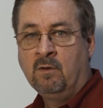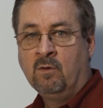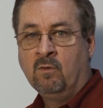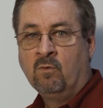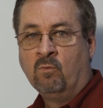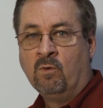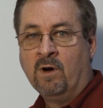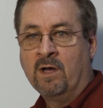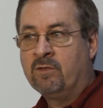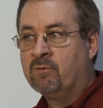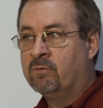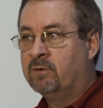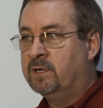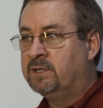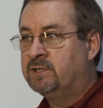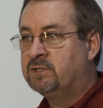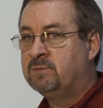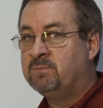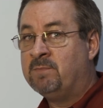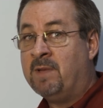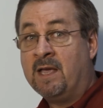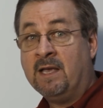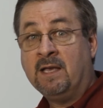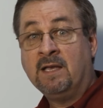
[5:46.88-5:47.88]
Whether it's
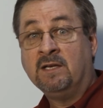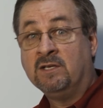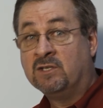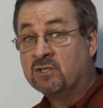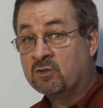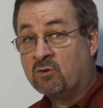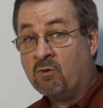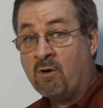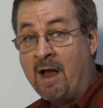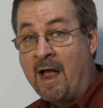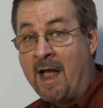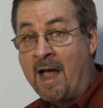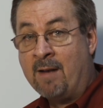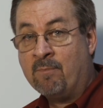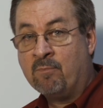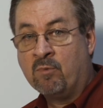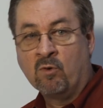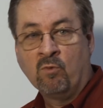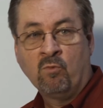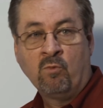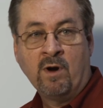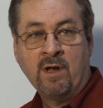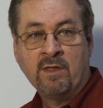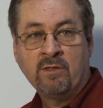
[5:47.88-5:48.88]
making scrap, or
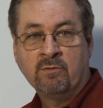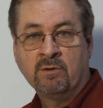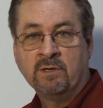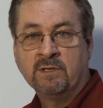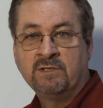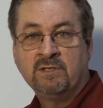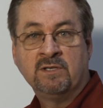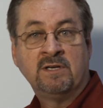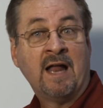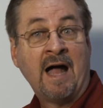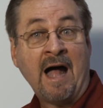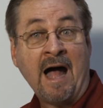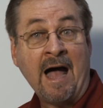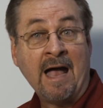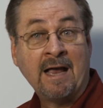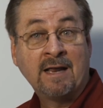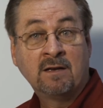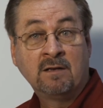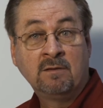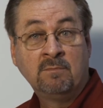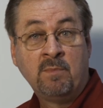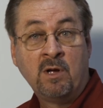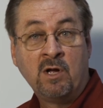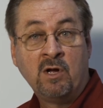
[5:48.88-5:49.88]
whether it's in
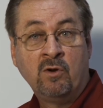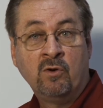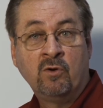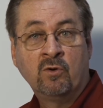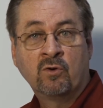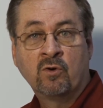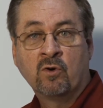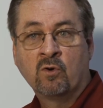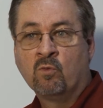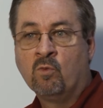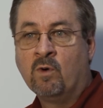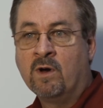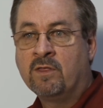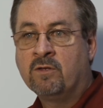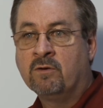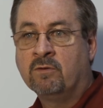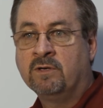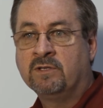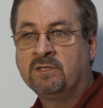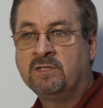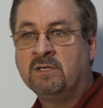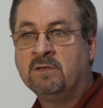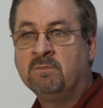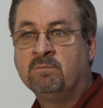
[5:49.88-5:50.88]
idle mode, or whether
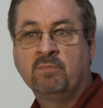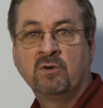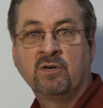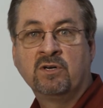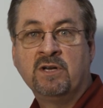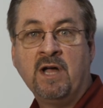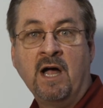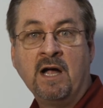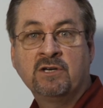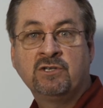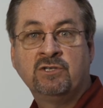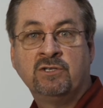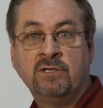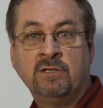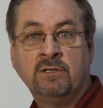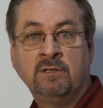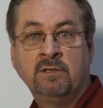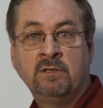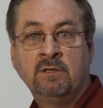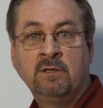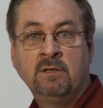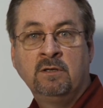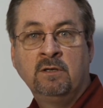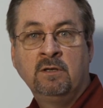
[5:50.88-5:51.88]
it's in production,
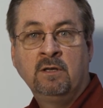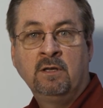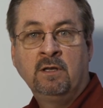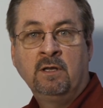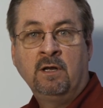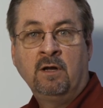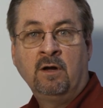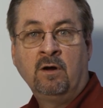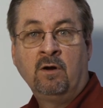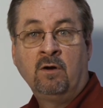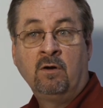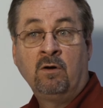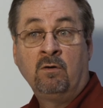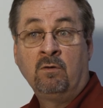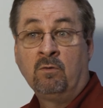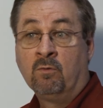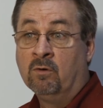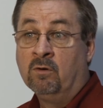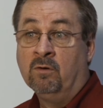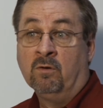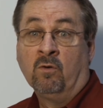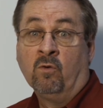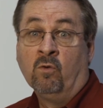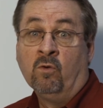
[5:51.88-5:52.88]

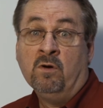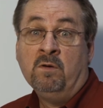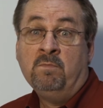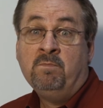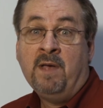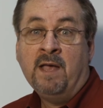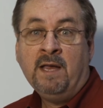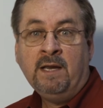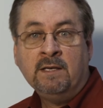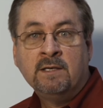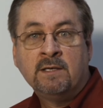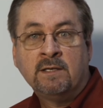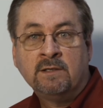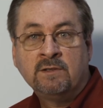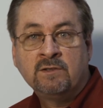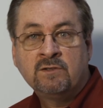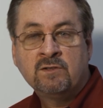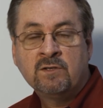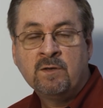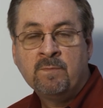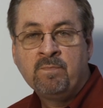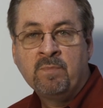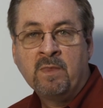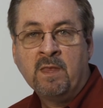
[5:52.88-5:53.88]
or in
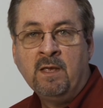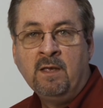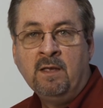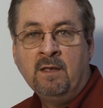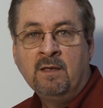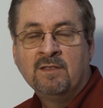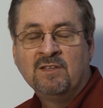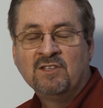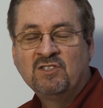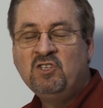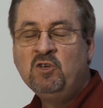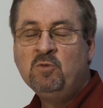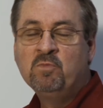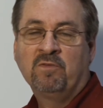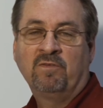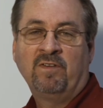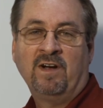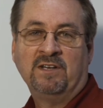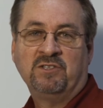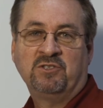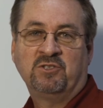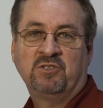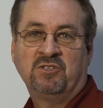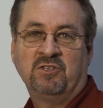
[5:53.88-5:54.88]
maintenance. The
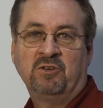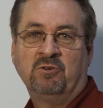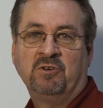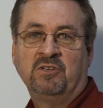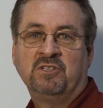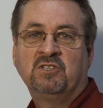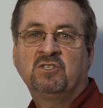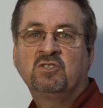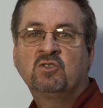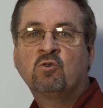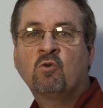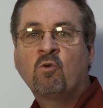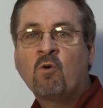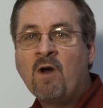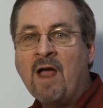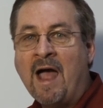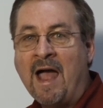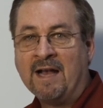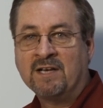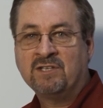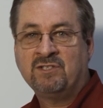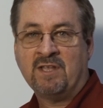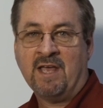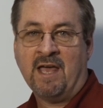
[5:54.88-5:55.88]
Supervisor Series
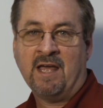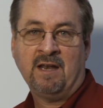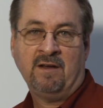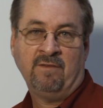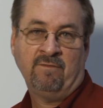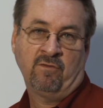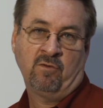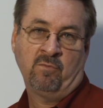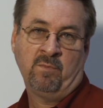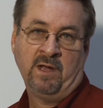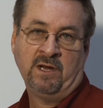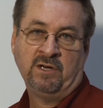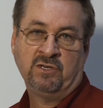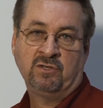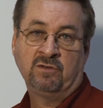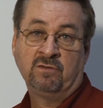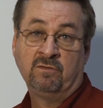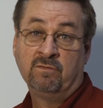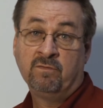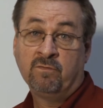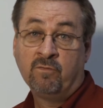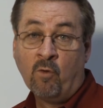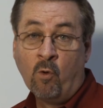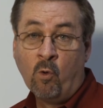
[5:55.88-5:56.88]
tracks that information
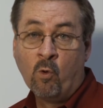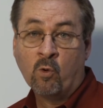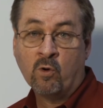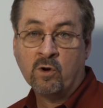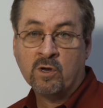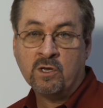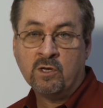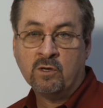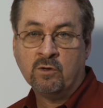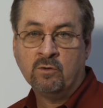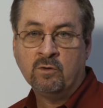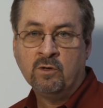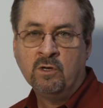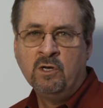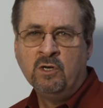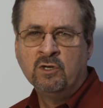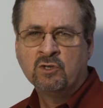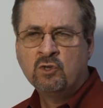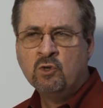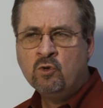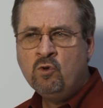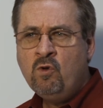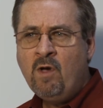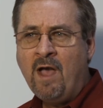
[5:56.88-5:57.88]
for you
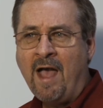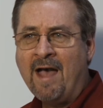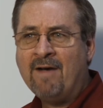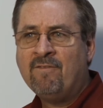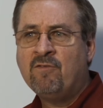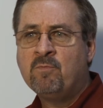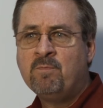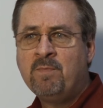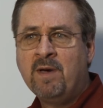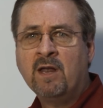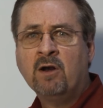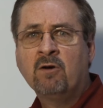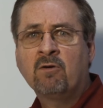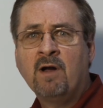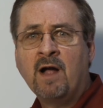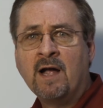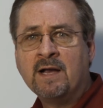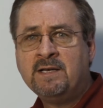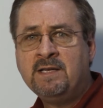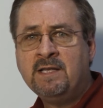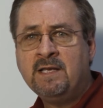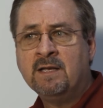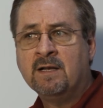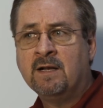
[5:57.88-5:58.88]
so you have a better
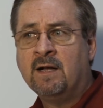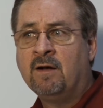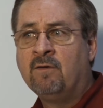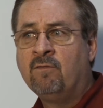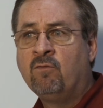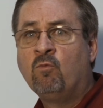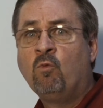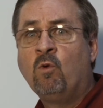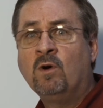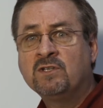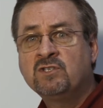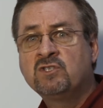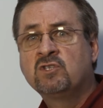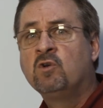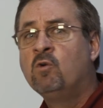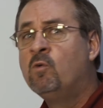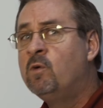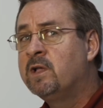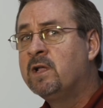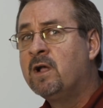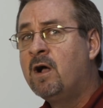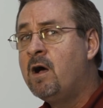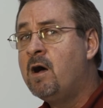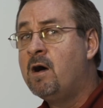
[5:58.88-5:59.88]
idea of what's
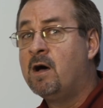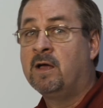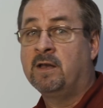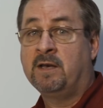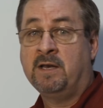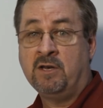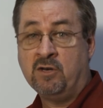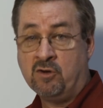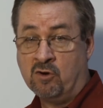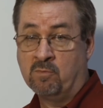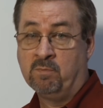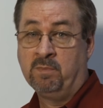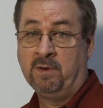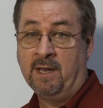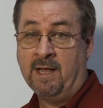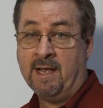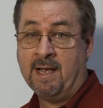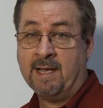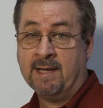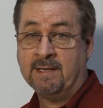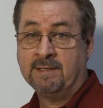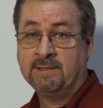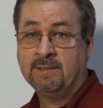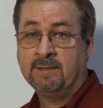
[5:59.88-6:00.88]
going on in your
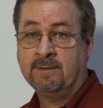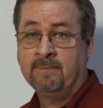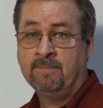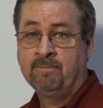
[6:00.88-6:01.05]
plant.